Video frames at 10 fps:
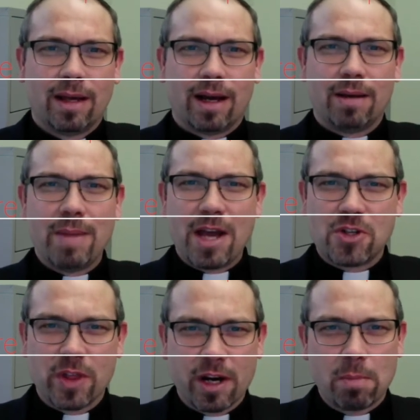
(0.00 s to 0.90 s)
I
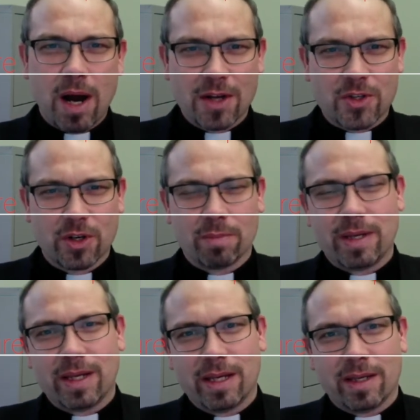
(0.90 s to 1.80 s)
imagine their posture to
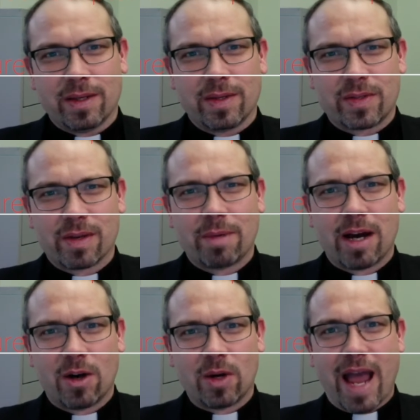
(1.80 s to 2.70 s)
be
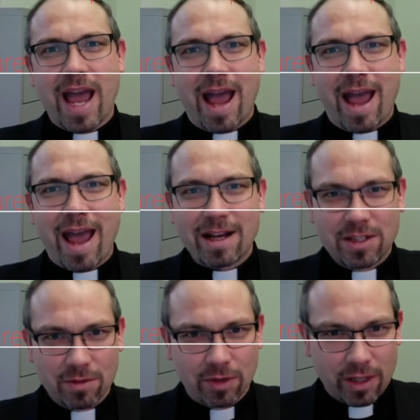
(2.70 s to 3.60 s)
somehow
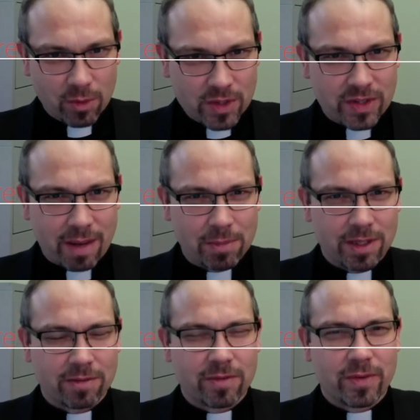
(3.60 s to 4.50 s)
actively
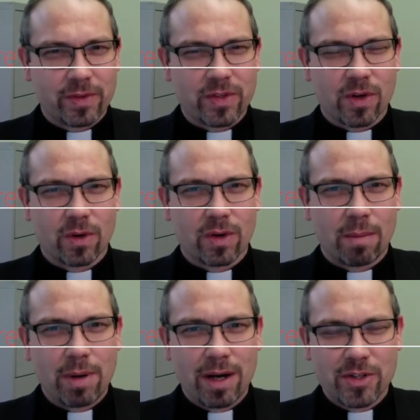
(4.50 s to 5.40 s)
receptive, so
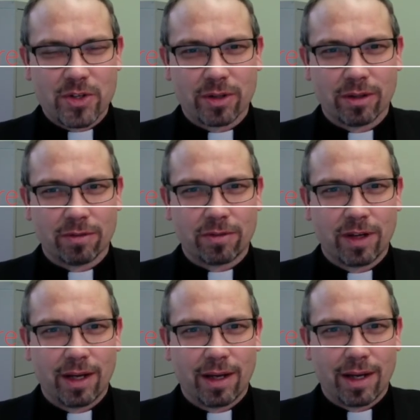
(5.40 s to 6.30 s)
a posture of
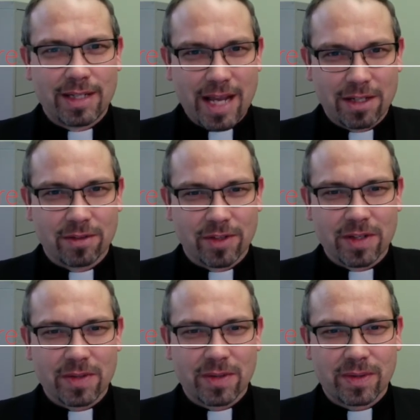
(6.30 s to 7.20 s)

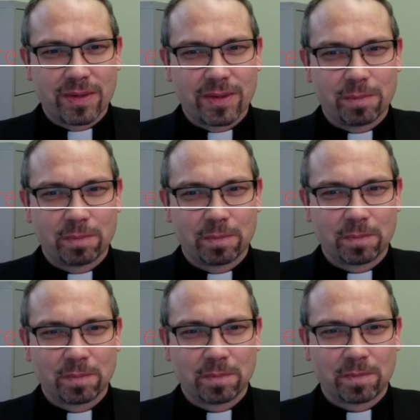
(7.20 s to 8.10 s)
attentiveness.
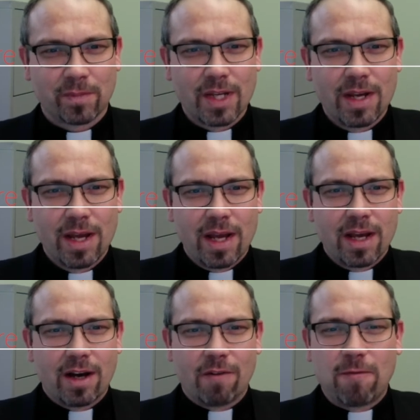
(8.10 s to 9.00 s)

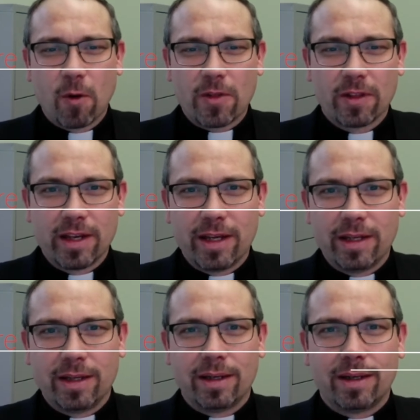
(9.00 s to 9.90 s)

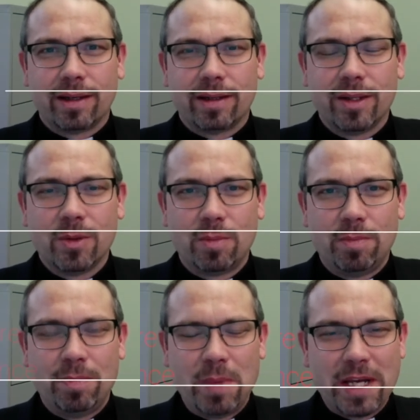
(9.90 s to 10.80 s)
Fourthly, you
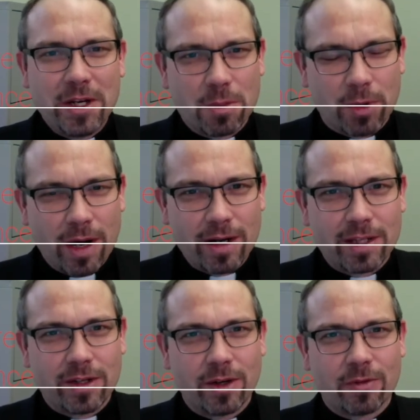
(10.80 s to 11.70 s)
begin your prayer
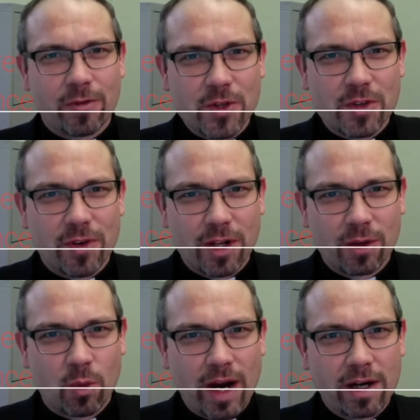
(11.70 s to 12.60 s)
and you're first of all
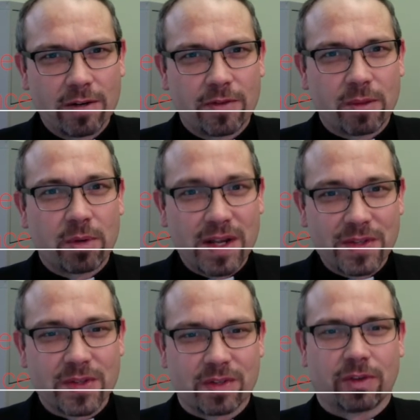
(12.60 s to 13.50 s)
aware of the
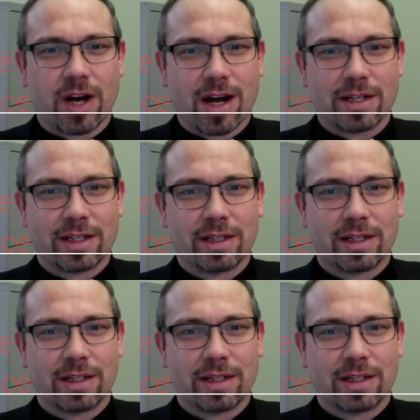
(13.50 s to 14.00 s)
presence of God.